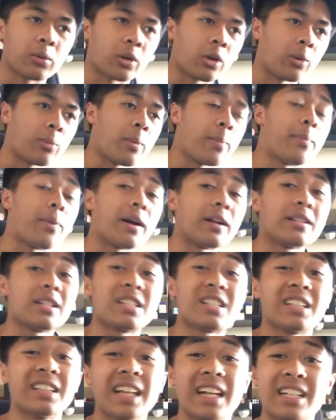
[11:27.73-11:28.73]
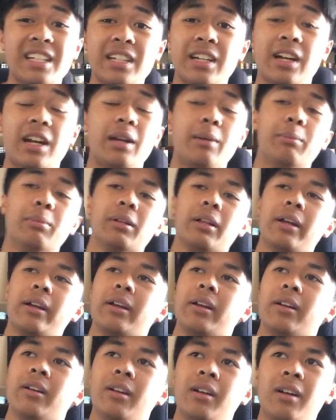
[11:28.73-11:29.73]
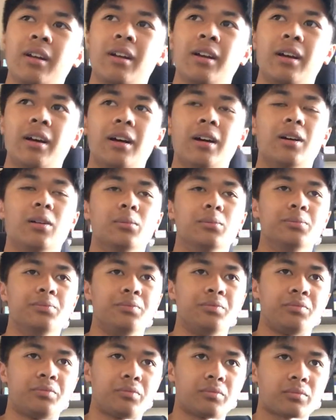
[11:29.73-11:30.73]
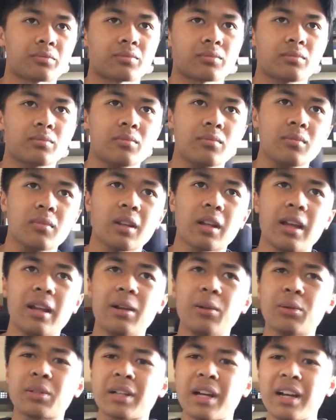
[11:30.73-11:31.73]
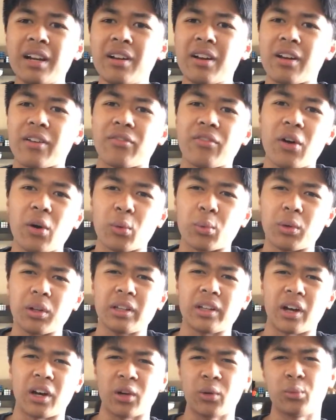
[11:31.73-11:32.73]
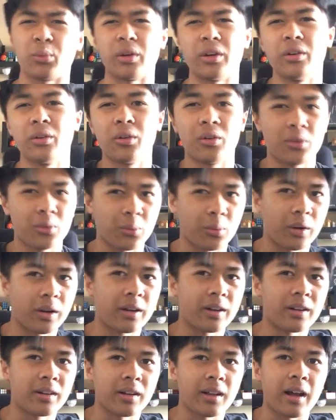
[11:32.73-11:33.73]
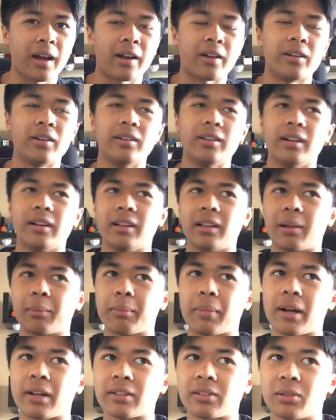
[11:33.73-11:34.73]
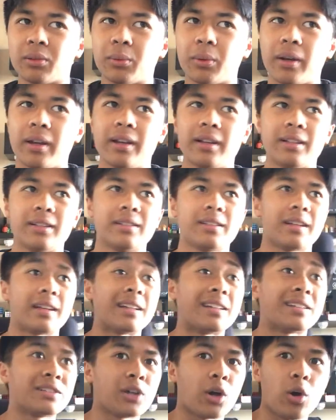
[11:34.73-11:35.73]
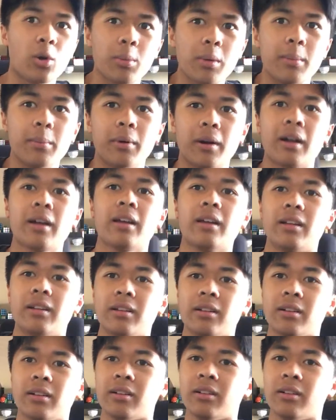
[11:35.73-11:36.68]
Kobe Bryant's such a legendary player. Um, and it felt really unreal when I heard that he like passed away, because like it's Kobe Bryant.